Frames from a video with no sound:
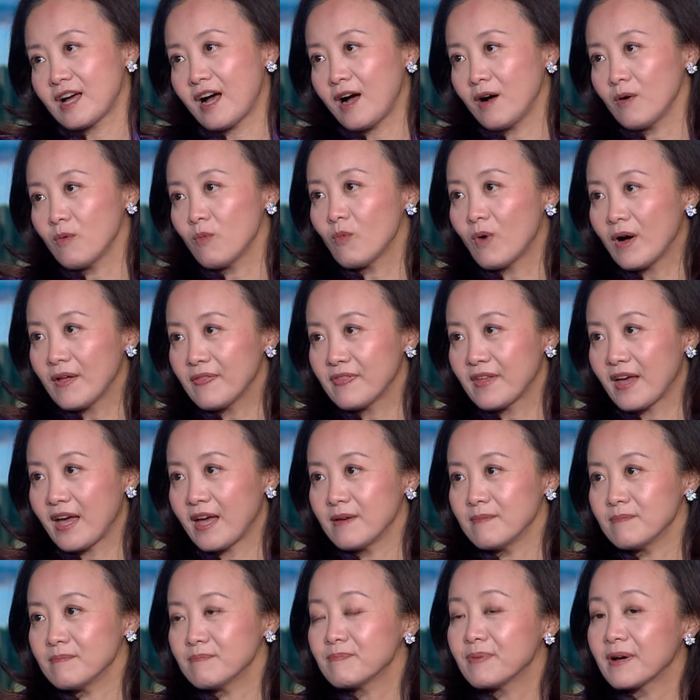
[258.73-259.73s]
on one
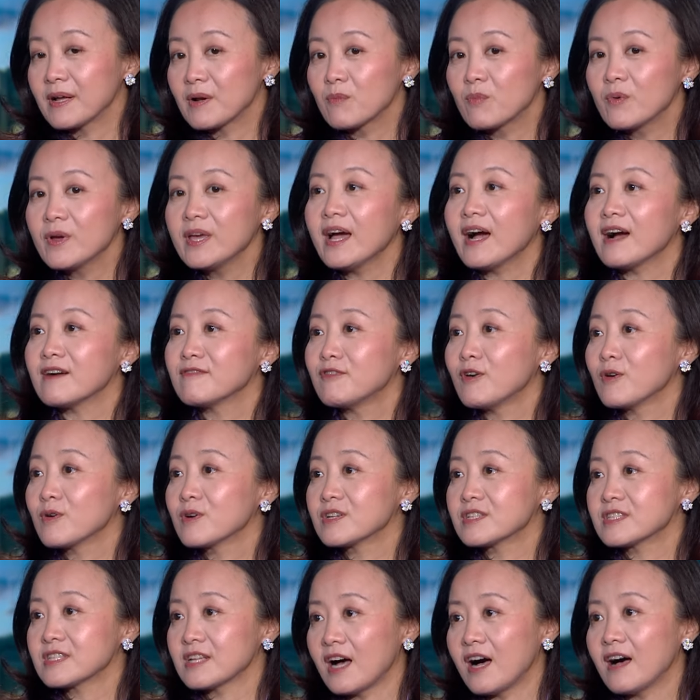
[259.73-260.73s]
name, but we are
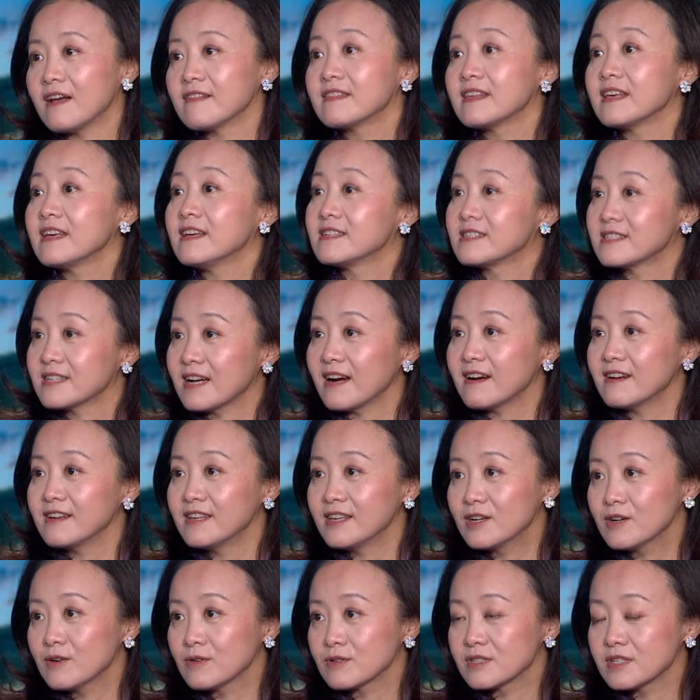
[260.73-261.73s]
focused on the entire
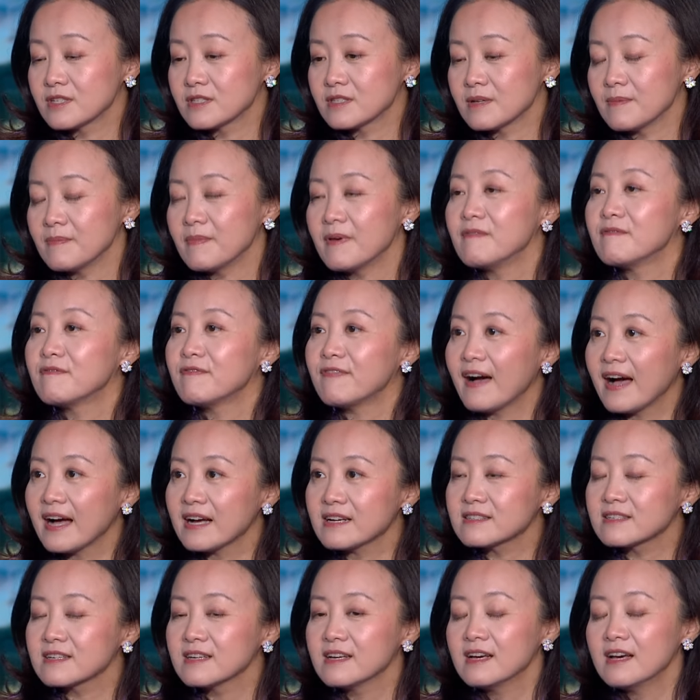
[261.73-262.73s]
ecosystem. In
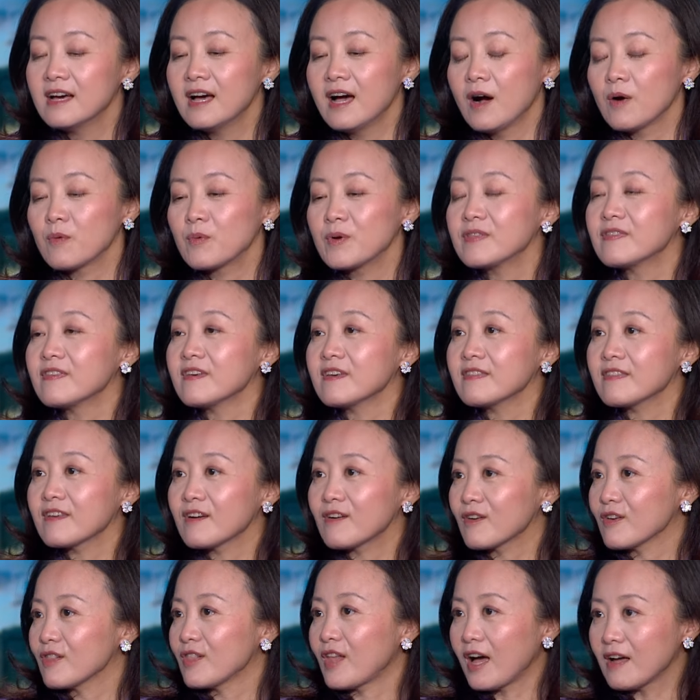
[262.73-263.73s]
fact, we think there
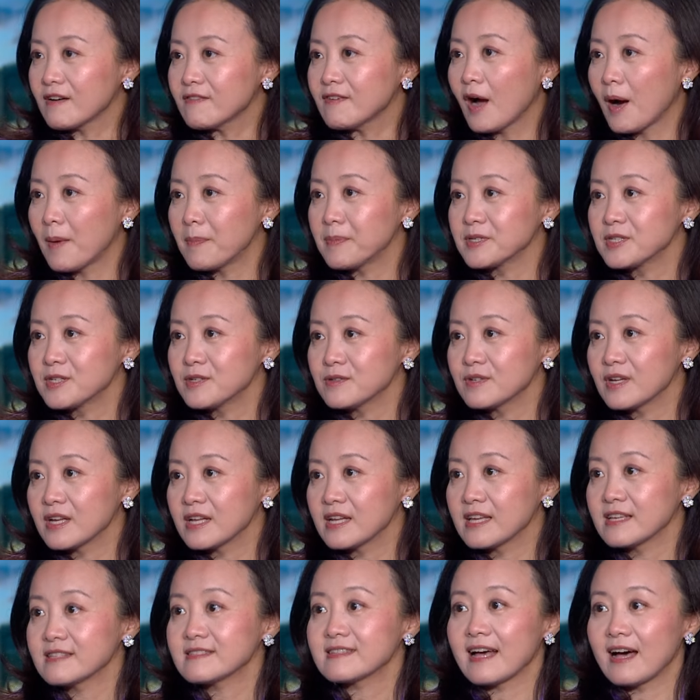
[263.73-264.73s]
are a lot of
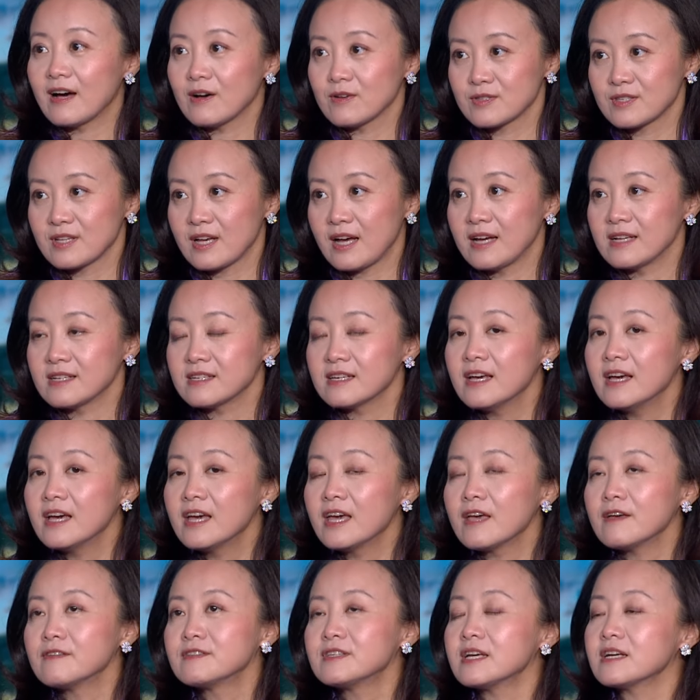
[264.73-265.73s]
opportunities outside.
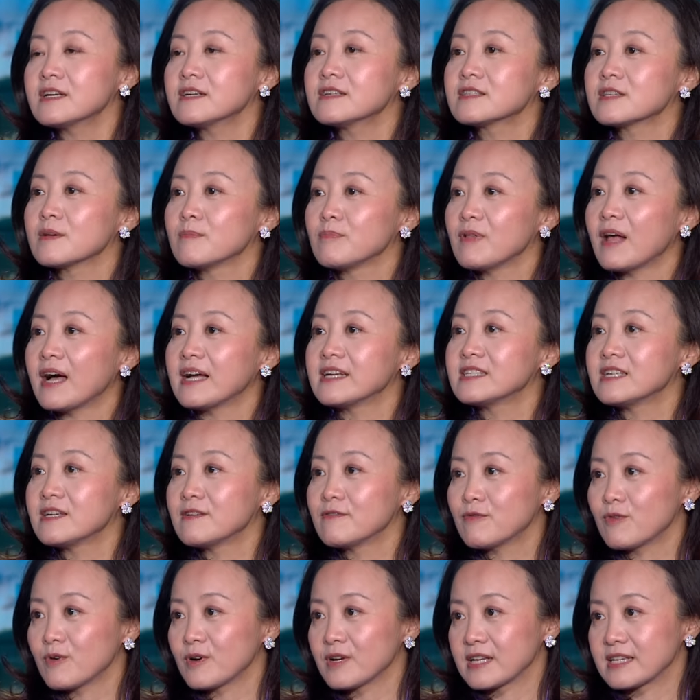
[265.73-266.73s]
If take a supply chain,
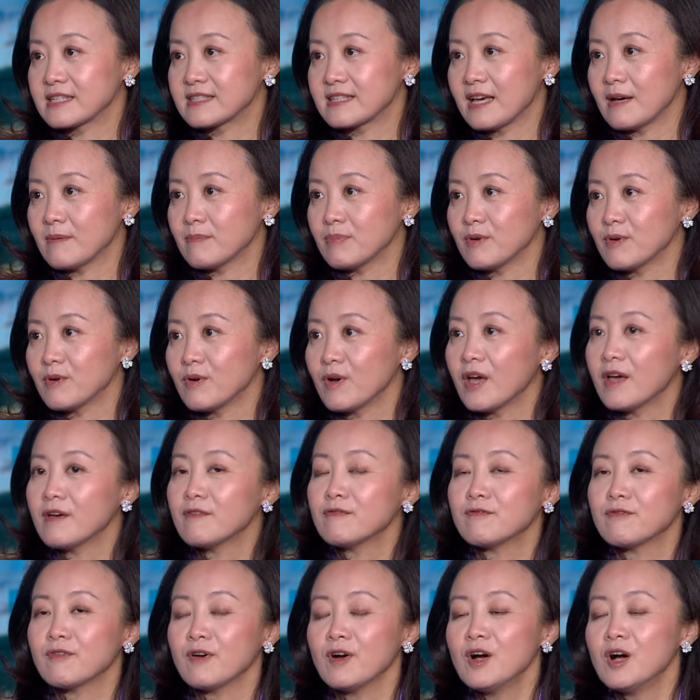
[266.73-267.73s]
for example.
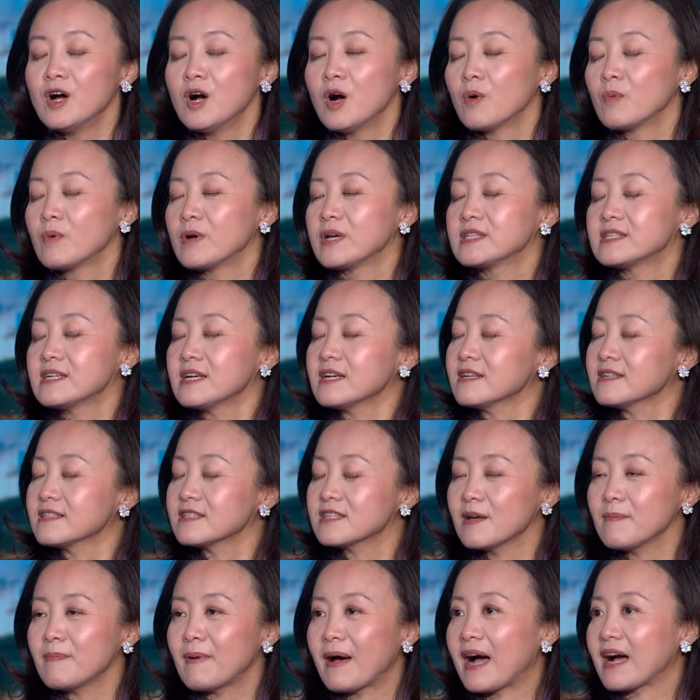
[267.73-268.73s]
If we take a
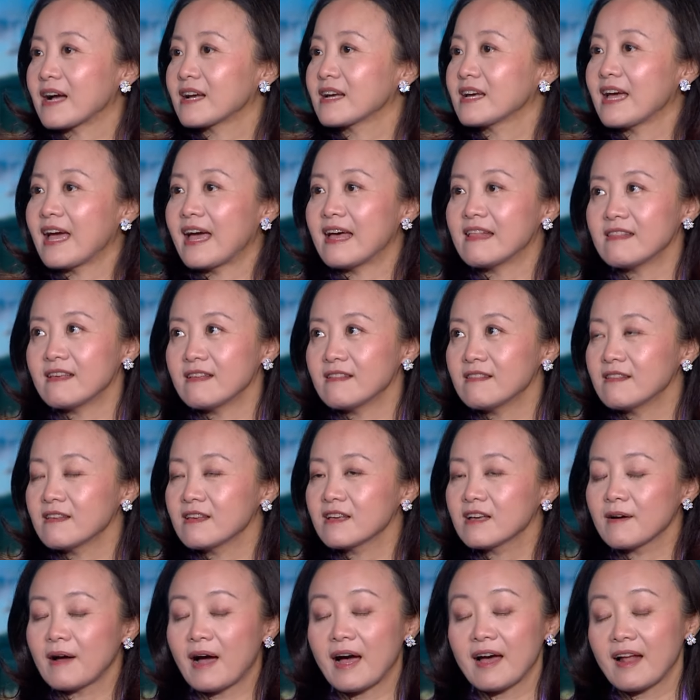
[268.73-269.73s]
step back and then
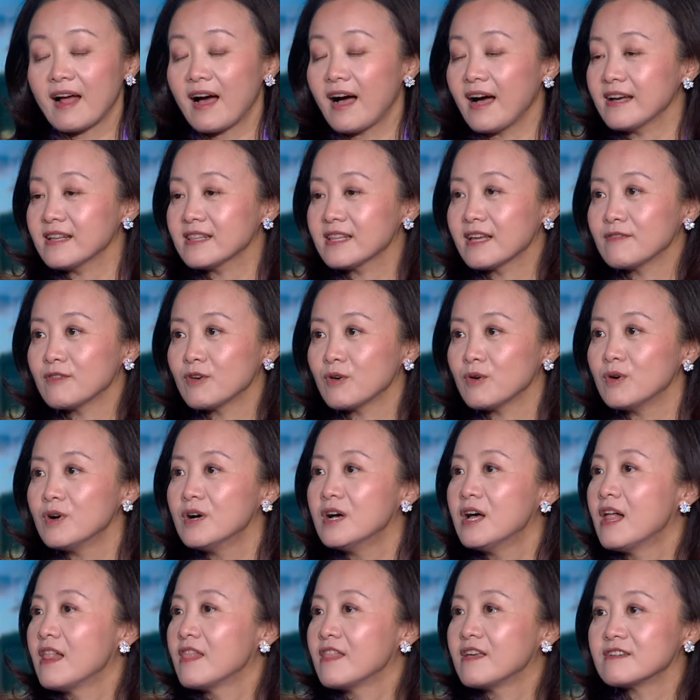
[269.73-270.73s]
think at high level,
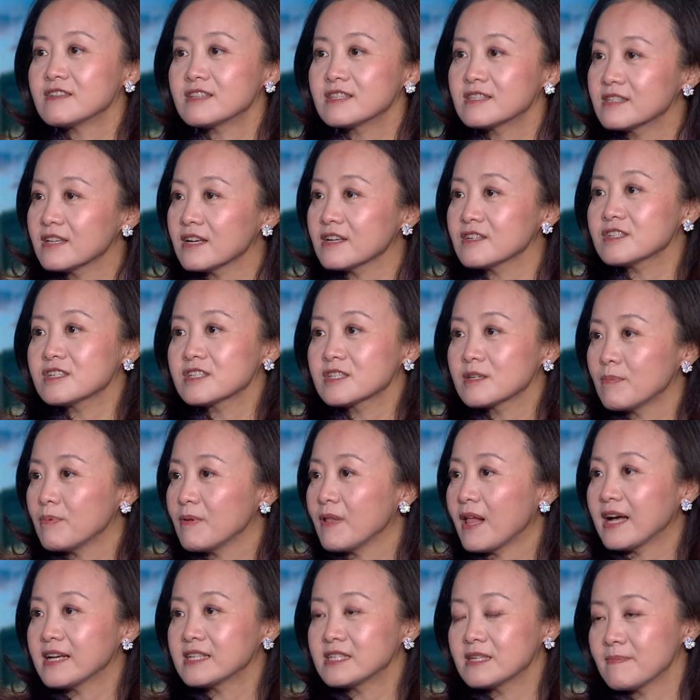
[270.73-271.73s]
there's such
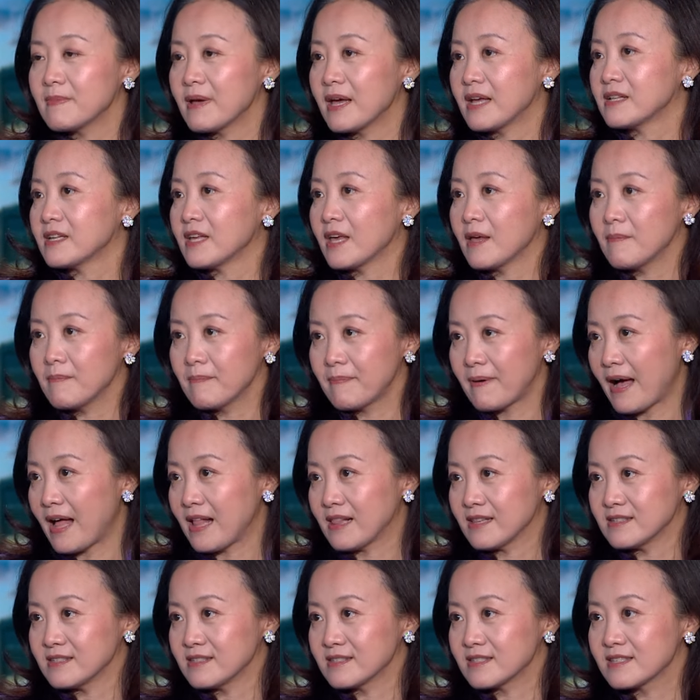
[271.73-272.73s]
supply-demand
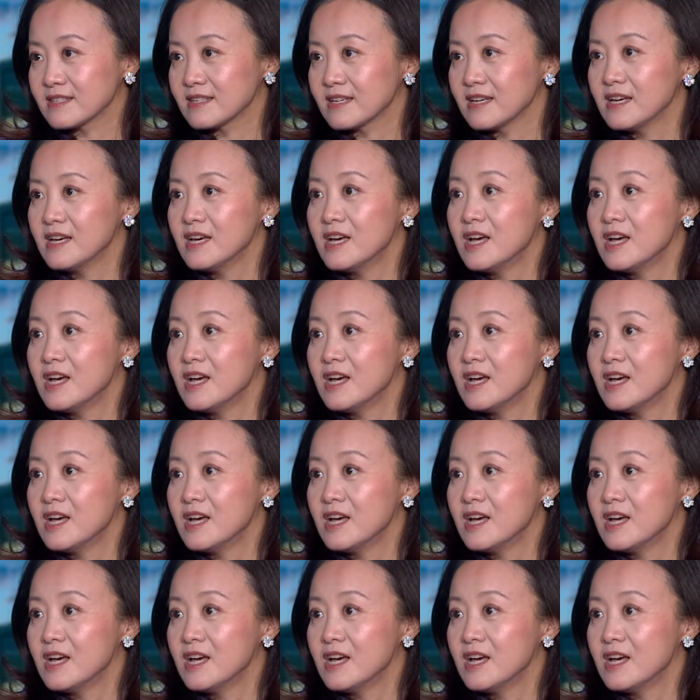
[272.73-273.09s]
imbalance.